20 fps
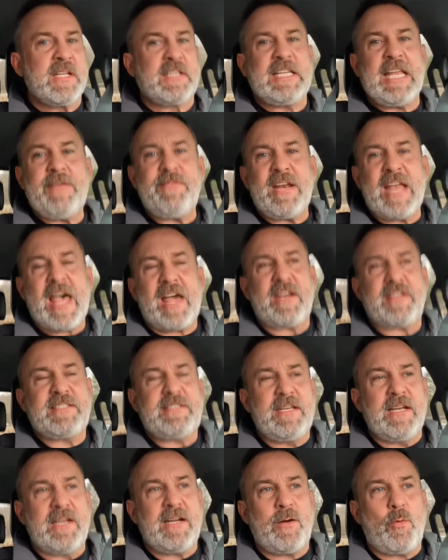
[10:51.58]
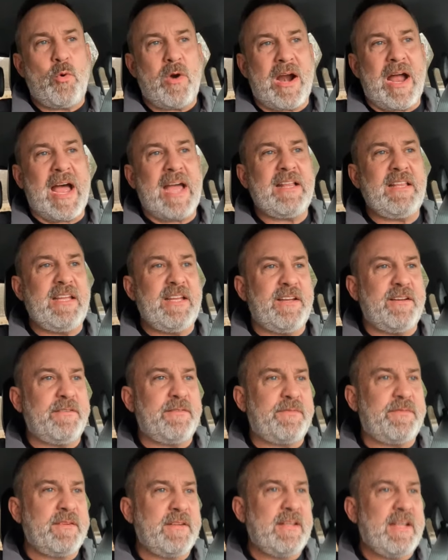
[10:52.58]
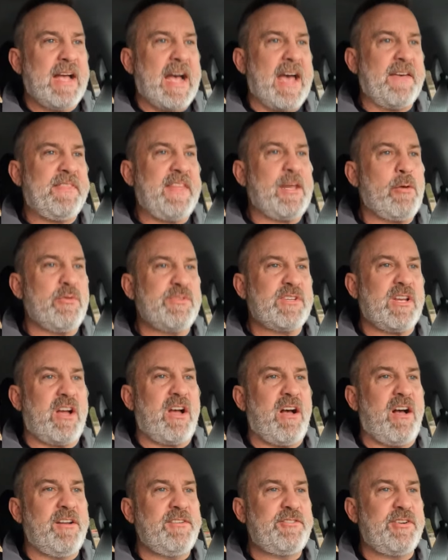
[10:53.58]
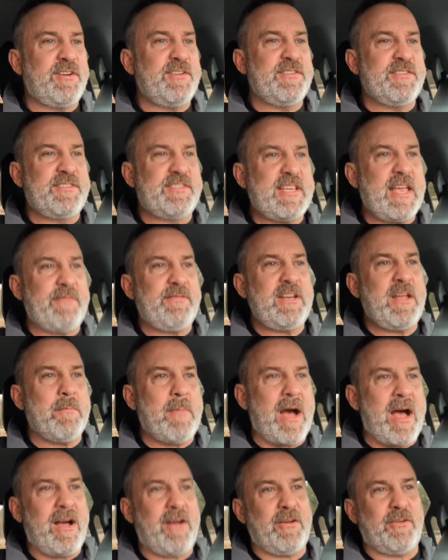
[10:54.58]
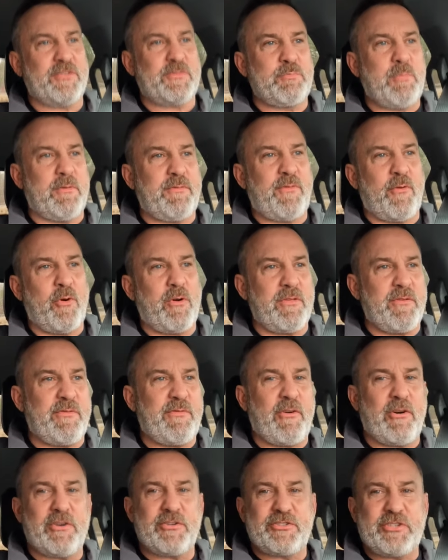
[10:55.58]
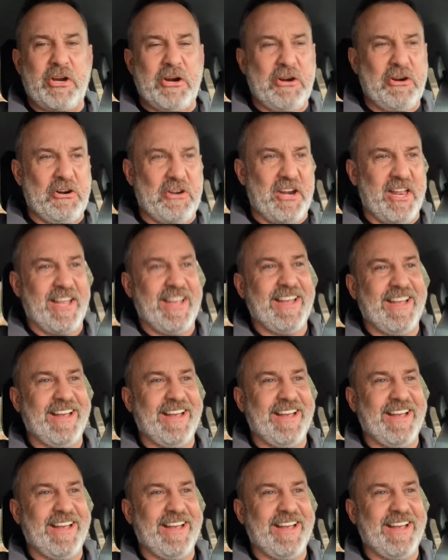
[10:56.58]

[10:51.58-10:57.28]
Leaving out at, where I live, I think it was 170 miles before the first turn.